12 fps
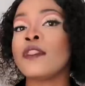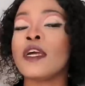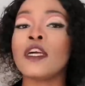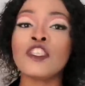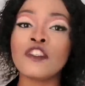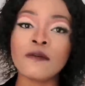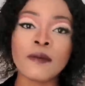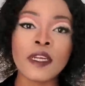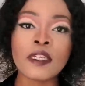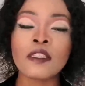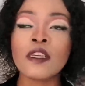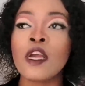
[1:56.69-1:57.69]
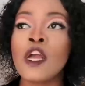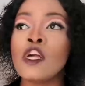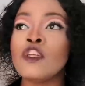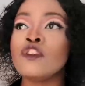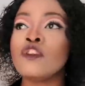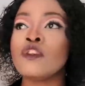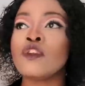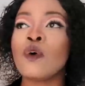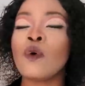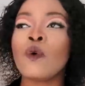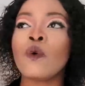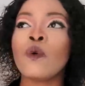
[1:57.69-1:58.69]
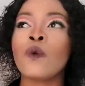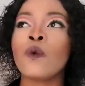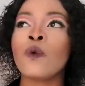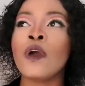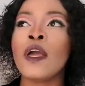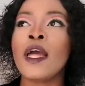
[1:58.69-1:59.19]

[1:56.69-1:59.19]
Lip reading: their achievements. So